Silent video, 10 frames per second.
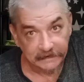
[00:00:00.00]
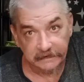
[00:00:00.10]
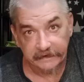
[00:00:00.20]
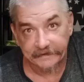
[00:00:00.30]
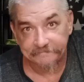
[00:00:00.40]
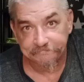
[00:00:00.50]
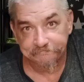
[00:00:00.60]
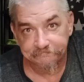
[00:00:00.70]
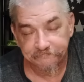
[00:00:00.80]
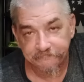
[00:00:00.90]
Um,
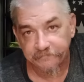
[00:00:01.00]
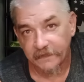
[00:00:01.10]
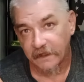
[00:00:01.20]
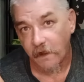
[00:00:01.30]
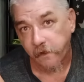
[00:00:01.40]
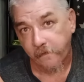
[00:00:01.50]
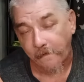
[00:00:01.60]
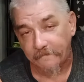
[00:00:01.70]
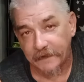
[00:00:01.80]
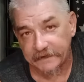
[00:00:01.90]

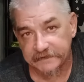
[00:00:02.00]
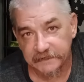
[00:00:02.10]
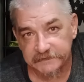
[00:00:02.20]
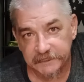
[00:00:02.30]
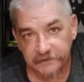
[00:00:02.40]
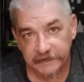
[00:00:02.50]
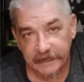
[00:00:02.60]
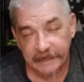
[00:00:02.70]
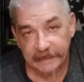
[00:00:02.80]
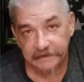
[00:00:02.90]
but considering
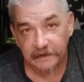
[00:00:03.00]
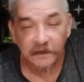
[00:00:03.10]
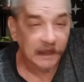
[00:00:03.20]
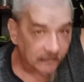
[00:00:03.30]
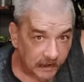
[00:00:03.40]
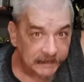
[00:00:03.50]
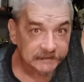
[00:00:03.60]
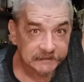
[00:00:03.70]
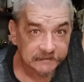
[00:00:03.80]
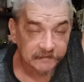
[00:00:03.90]
I ate a lot of
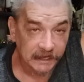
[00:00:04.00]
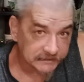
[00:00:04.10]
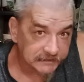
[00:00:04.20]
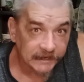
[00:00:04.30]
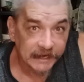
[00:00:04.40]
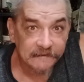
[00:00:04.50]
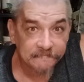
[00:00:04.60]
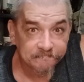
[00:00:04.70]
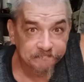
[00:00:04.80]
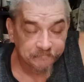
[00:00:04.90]
rice yesterday
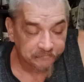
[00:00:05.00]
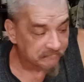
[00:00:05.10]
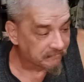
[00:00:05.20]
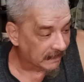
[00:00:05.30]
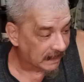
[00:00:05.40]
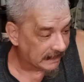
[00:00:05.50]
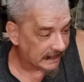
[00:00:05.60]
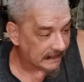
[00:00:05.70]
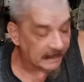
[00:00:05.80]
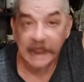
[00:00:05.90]

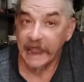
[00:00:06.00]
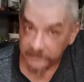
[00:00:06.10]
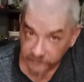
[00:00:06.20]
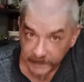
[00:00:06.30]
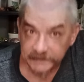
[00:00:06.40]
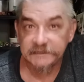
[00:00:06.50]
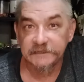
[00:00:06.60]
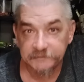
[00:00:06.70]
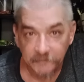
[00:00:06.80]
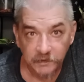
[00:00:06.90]
and I had rice
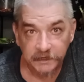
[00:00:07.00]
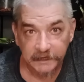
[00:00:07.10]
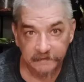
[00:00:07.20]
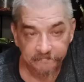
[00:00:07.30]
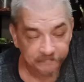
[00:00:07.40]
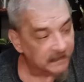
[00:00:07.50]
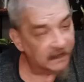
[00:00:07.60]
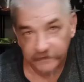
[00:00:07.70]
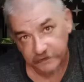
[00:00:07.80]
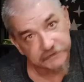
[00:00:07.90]
this morning,
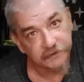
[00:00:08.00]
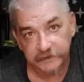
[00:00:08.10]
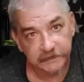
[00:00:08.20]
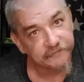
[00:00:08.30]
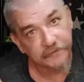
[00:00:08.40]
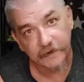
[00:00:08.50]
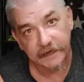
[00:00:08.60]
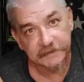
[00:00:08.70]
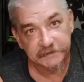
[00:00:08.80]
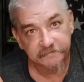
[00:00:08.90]
there's no need for
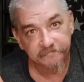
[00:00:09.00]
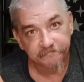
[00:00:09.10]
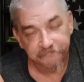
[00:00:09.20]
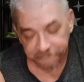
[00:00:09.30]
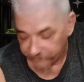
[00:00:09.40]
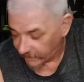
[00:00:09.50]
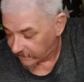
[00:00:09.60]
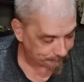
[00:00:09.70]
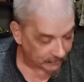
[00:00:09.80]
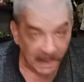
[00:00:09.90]
rice.
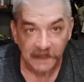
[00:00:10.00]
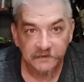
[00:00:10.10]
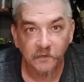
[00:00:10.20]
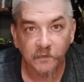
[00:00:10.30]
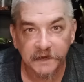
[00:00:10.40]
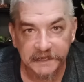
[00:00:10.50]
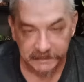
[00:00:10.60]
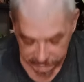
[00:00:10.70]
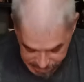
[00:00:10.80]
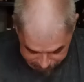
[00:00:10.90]
Don't want to
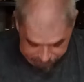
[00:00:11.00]
get